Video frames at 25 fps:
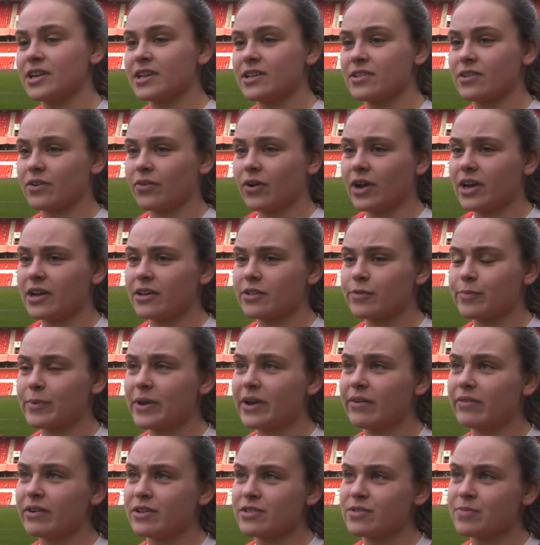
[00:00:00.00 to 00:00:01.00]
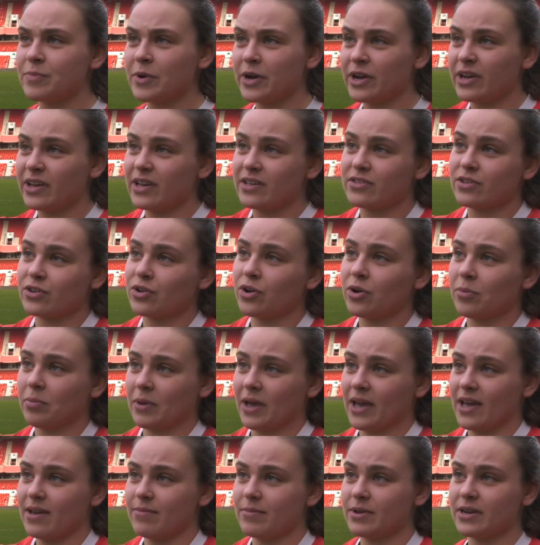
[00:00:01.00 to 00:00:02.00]
and it's a great experience, but it's a
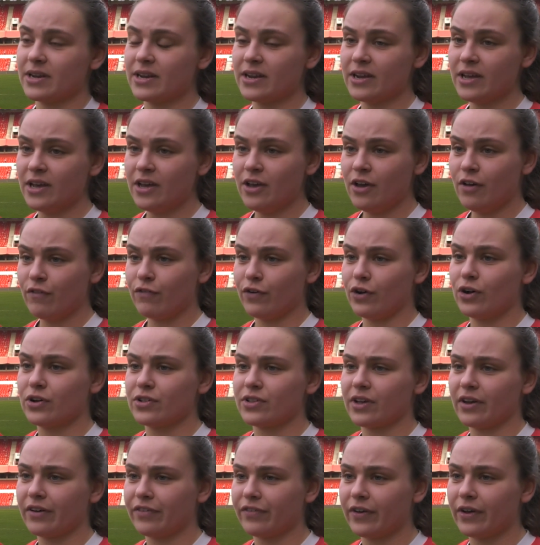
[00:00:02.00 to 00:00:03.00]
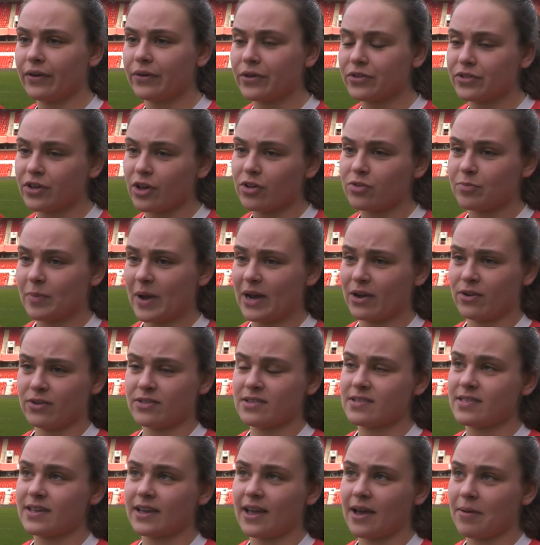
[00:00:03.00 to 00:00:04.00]
cup game. And for us, our focus goes back
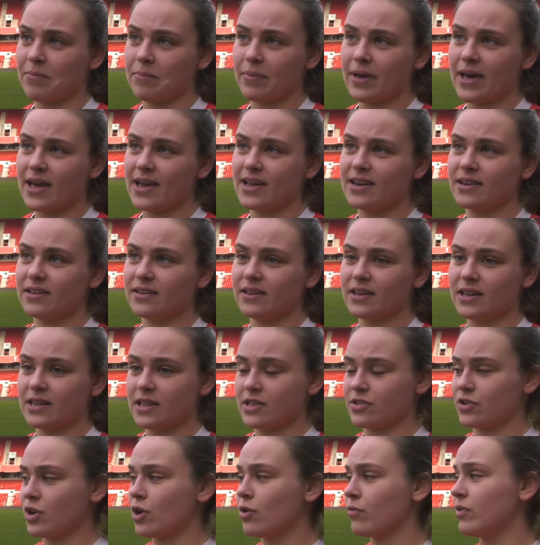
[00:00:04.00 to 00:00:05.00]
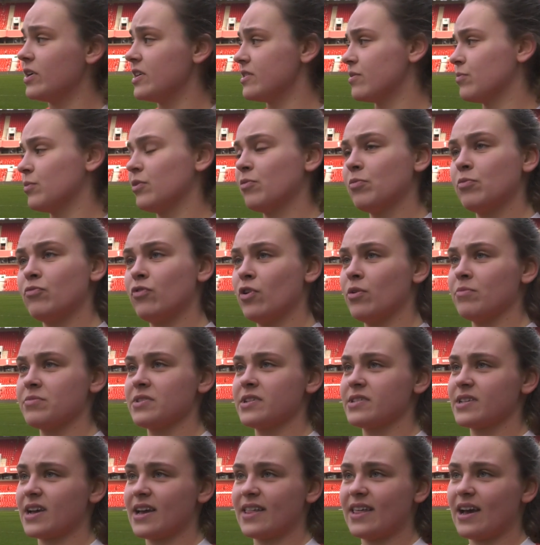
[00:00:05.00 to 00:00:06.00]
onto the campaign. And there's no reason with
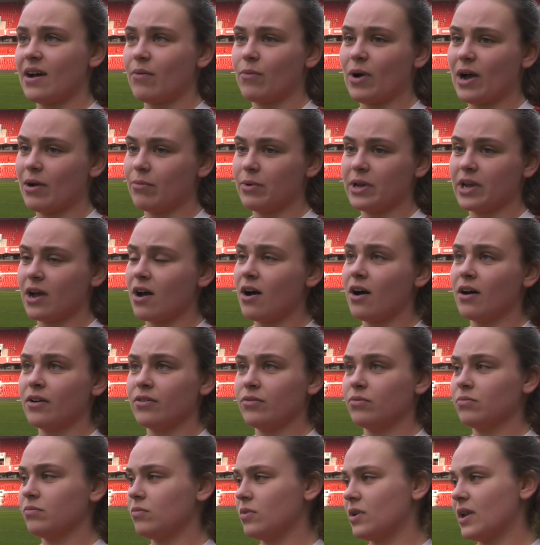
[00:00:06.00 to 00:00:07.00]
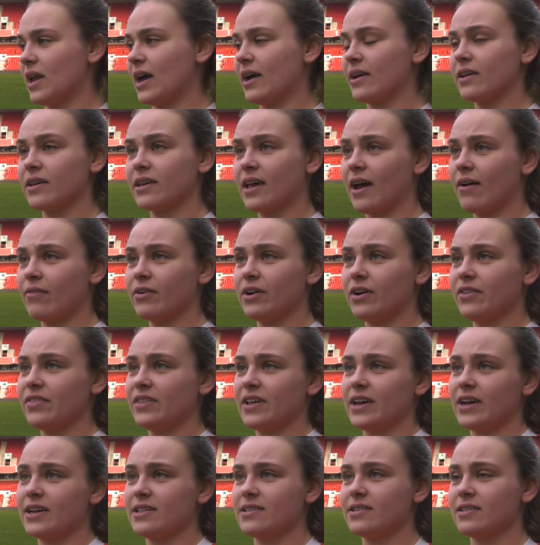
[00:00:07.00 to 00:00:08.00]
performances like that why we can't, like, carry
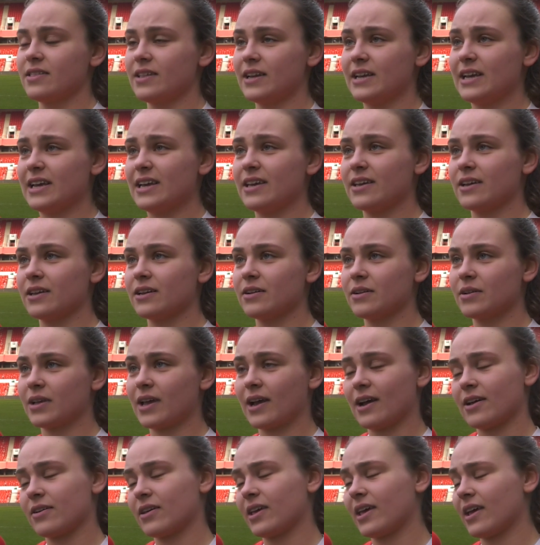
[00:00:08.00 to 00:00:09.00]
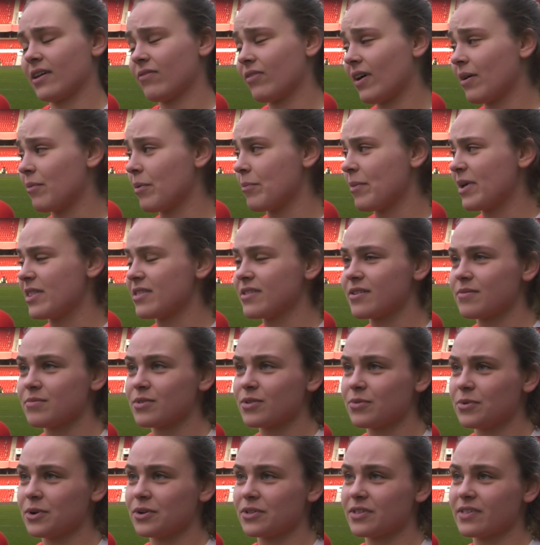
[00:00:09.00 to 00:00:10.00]
on that into the league and give that
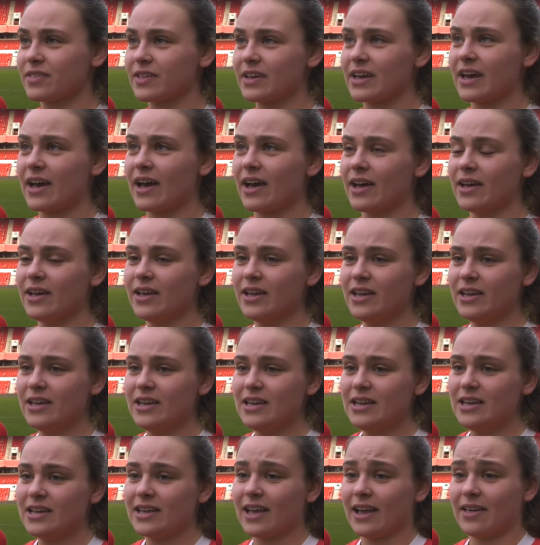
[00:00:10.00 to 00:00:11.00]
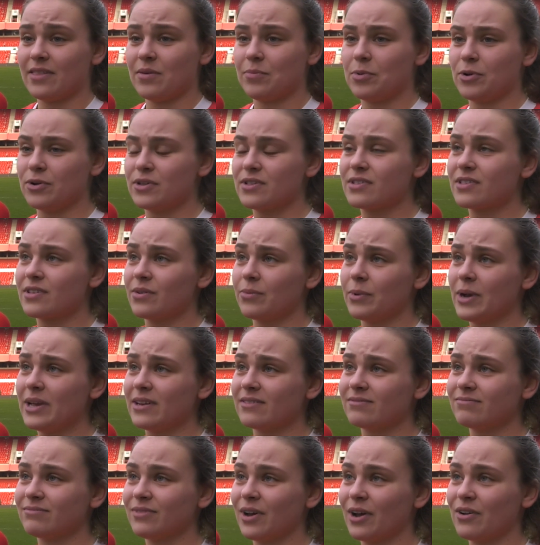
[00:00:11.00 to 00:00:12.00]
momentum towards the getting the points to
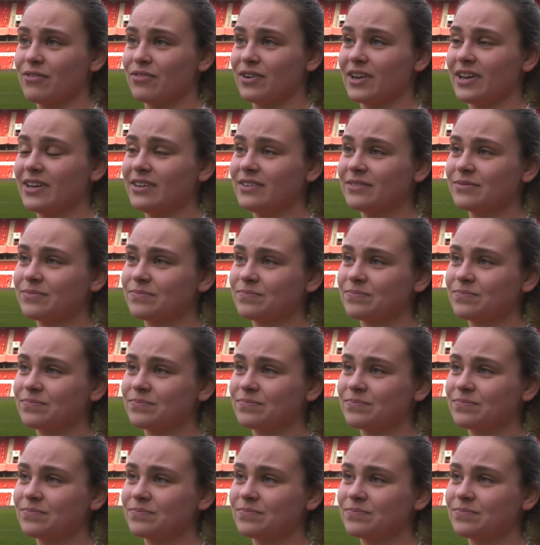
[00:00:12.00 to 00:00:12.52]
win, hopefully.